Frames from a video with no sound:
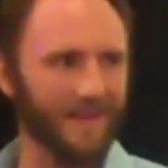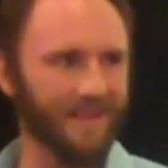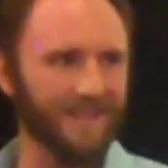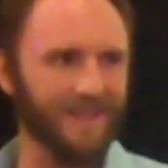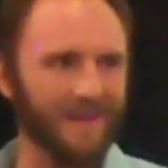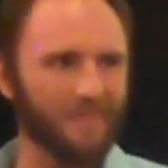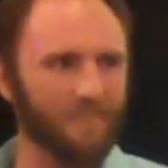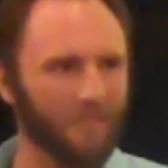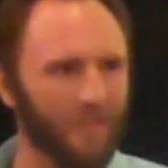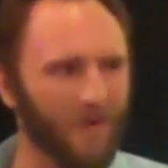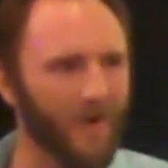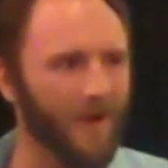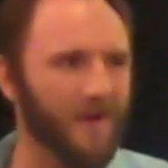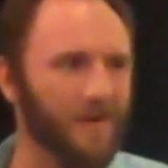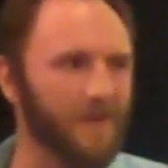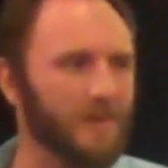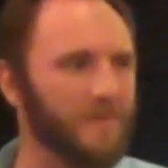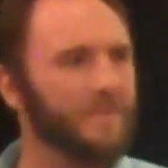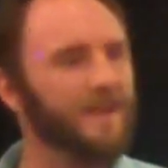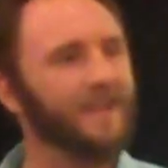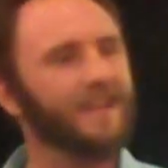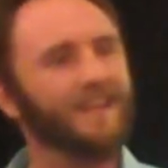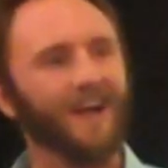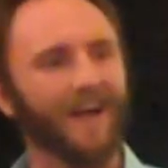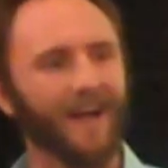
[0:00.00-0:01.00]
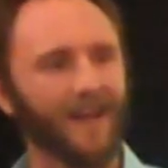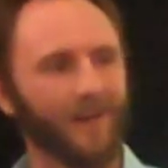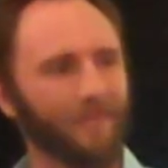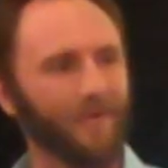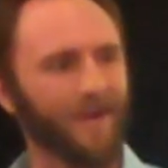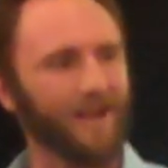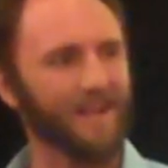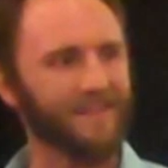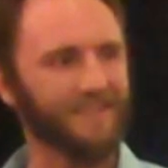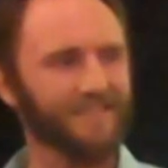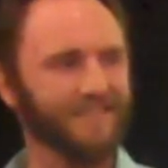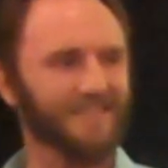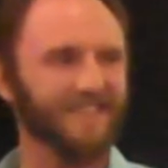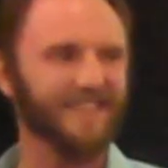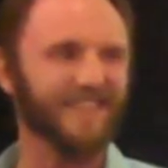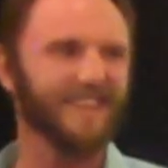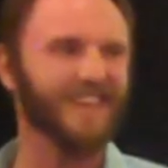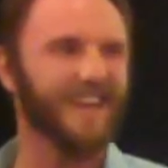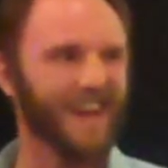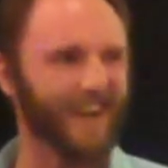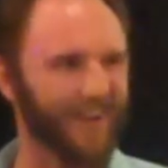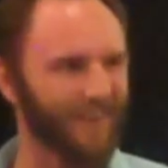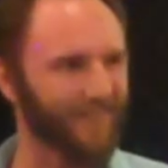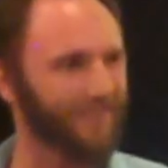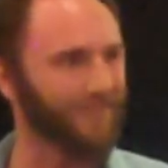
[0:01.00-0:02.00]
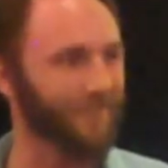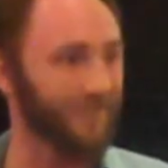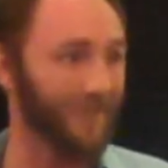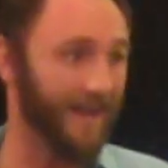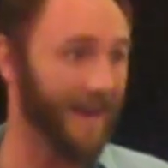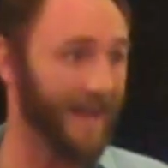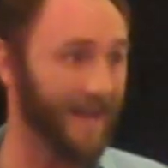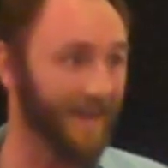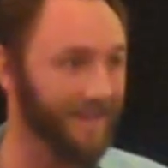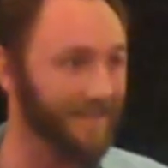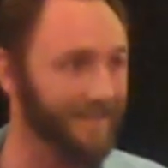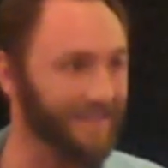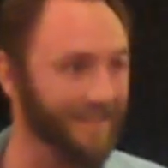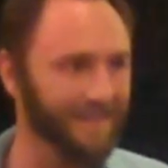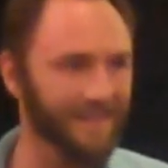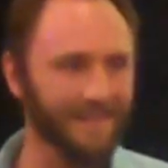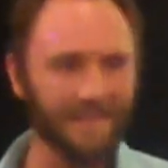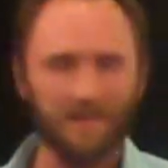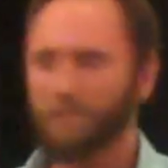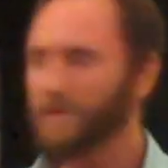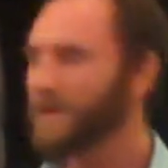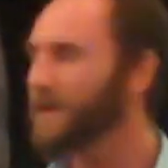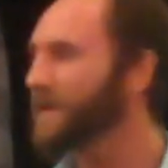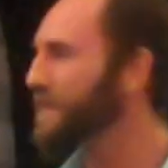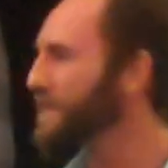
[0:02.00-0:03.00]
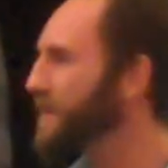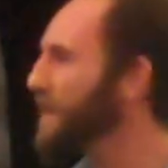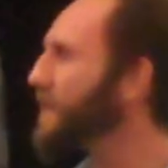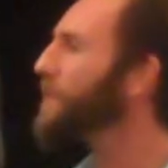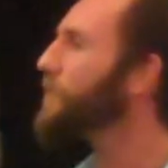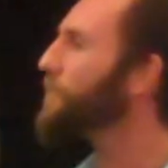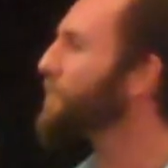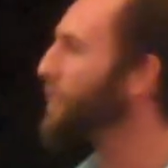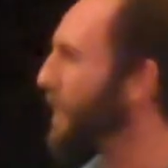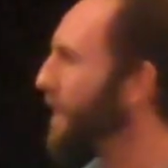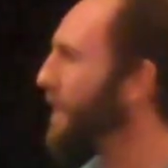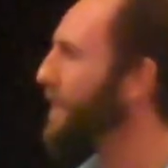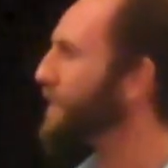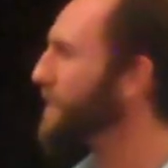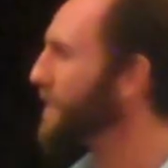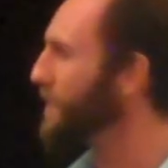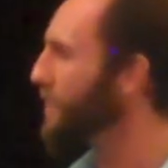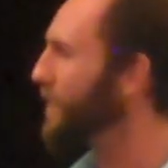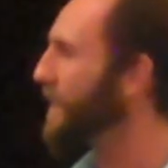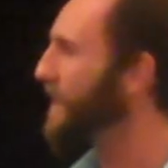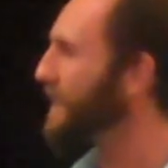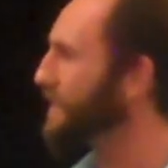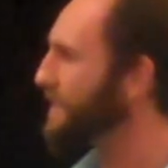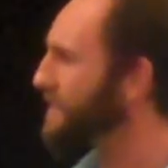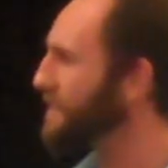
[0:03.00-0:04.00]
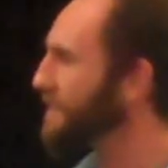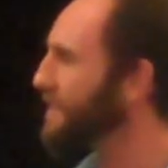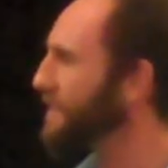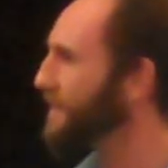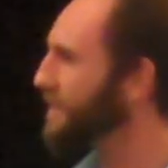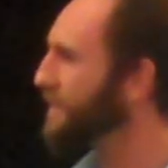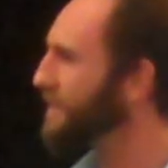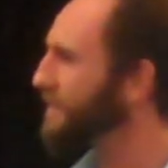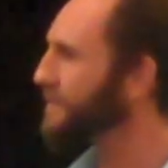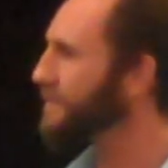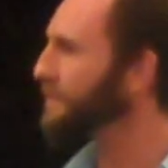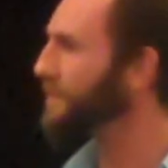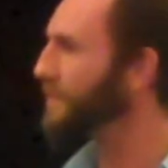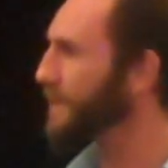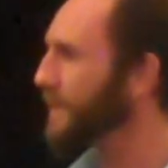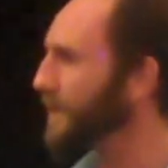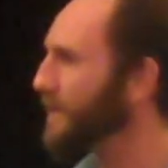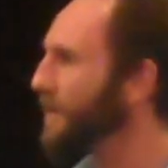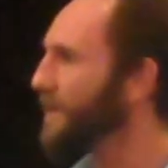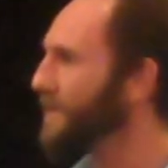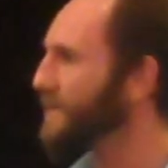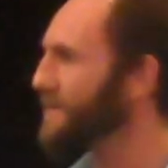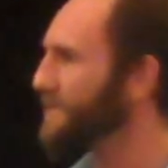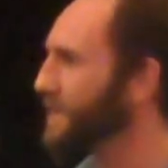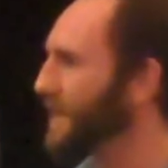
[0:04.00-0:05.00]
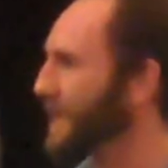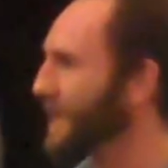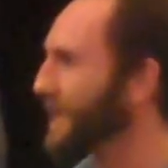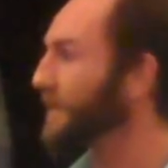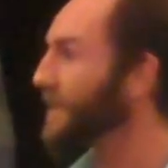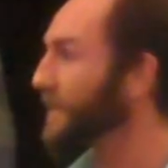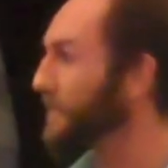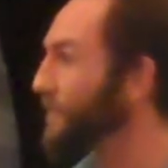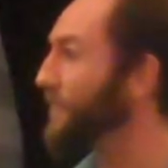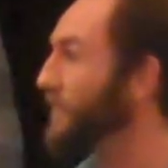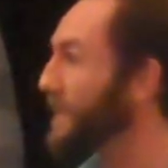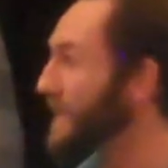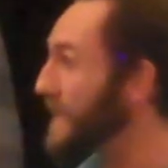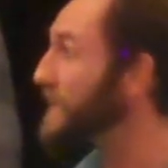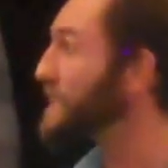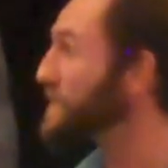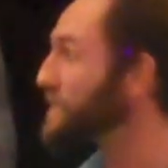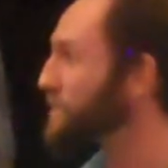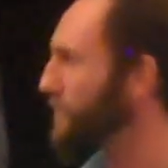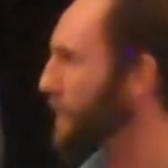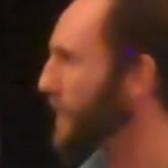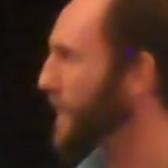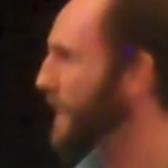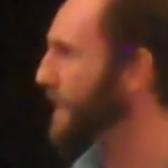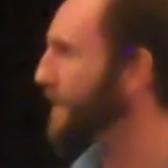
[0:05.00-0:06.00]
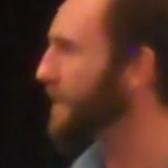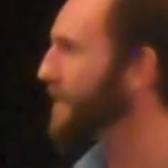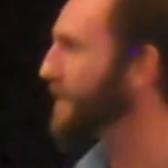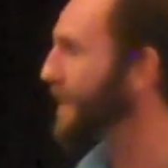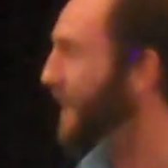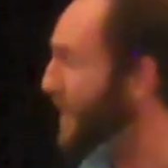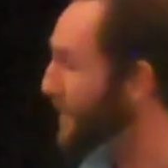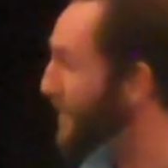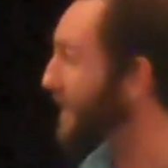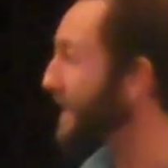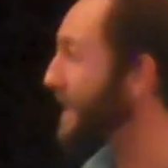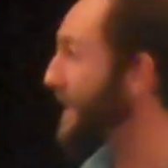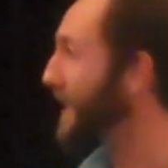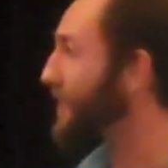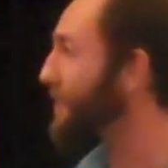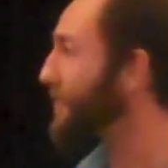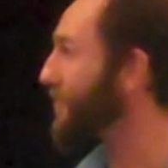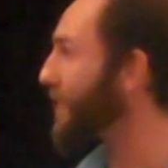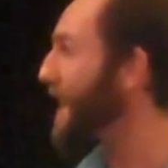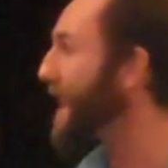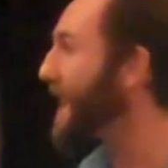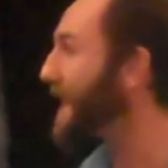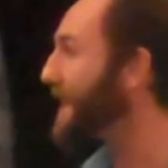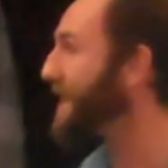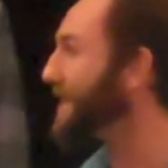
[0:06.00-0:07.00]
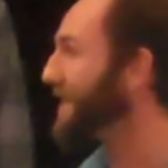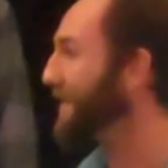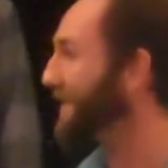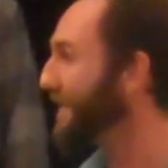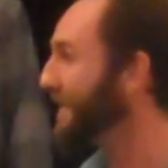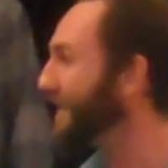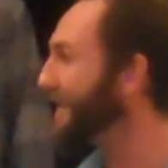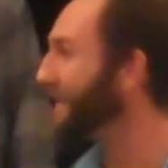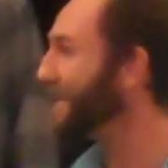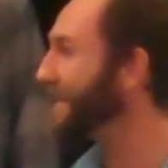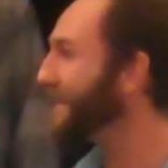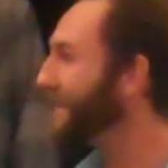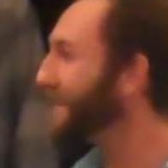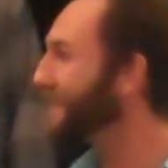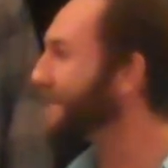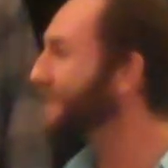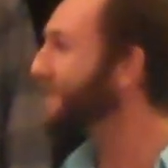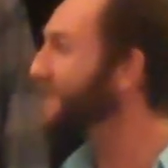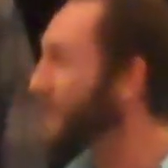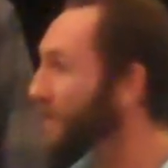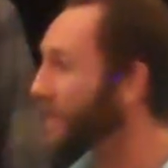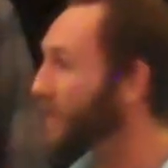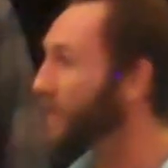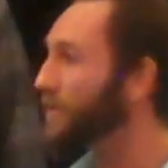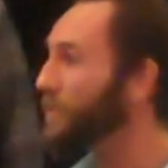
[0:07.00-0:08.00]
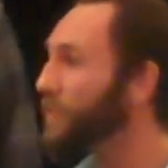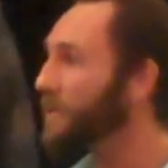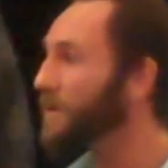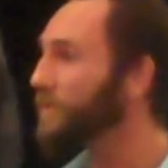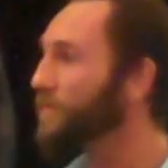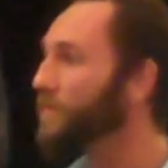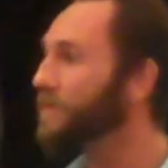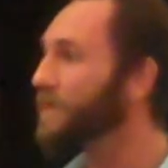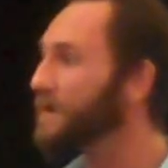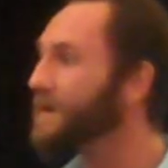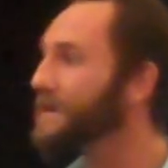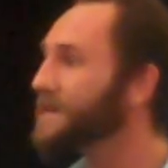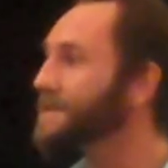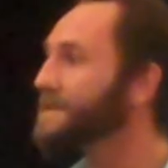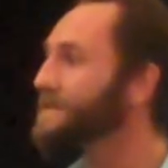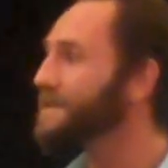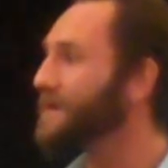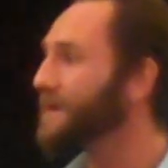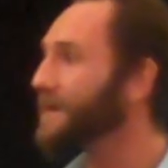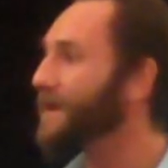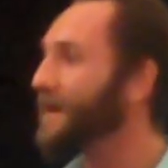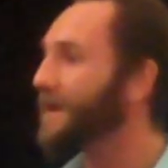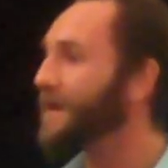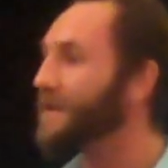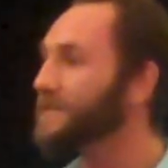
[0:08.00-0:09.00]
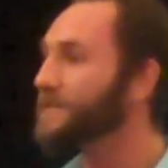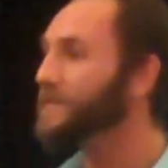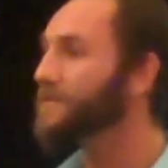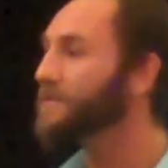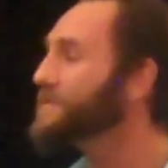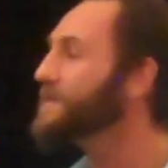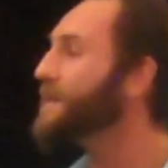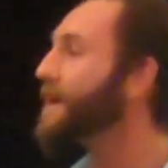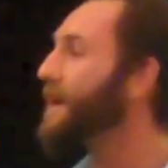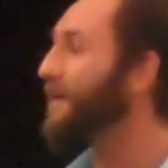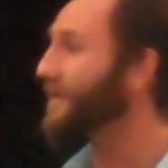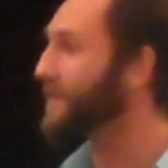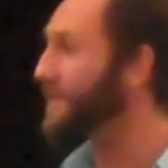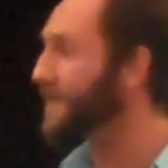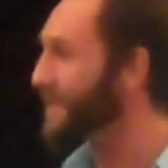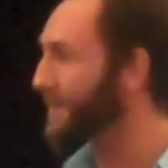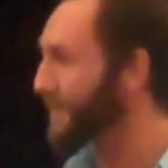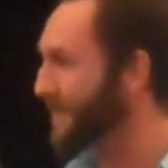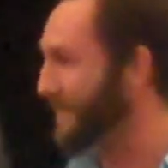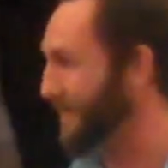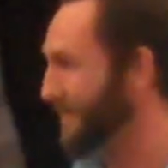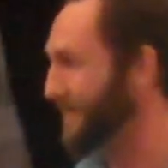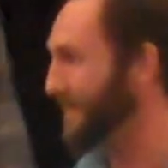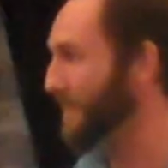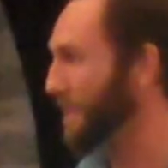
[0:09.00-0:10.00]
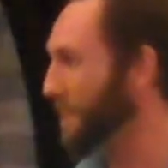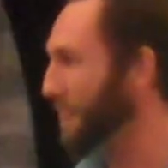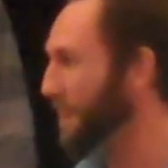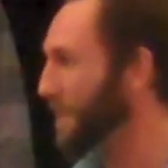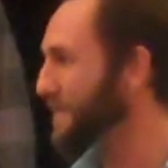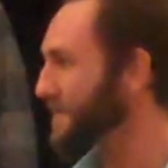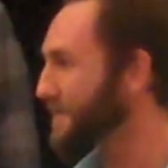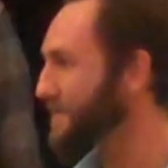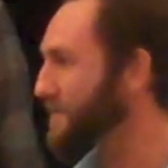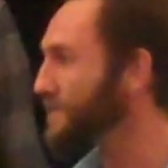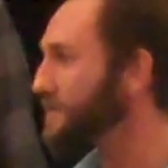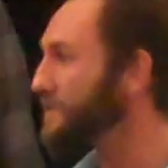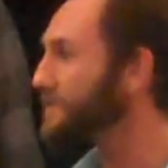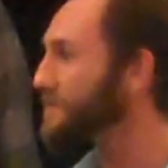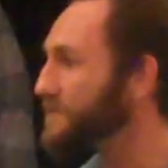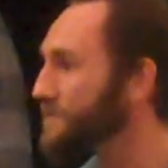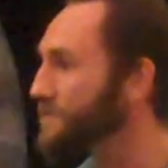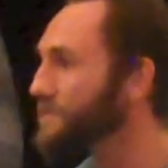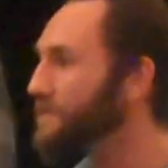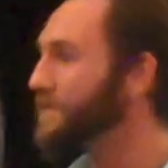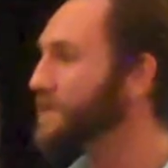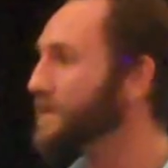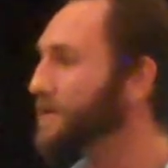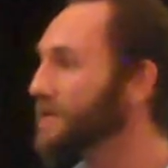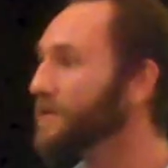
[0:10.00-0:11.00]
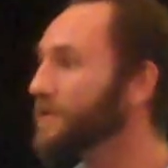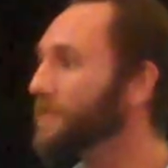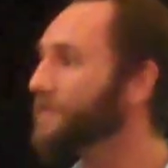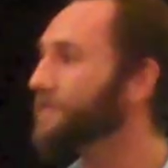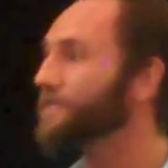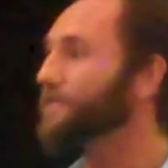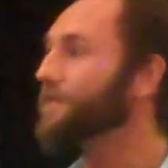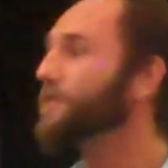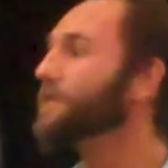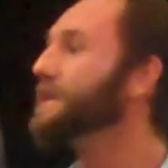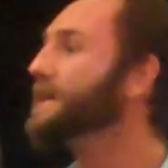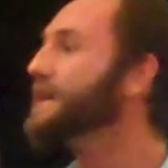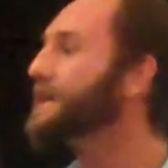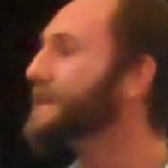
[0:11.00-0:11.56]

a part of me kind of went, yeah, right. But the other part of me went, well, hang on a second, if he is right, I better get cracking. You know, what, what it is that I got to do down here to, to feel fully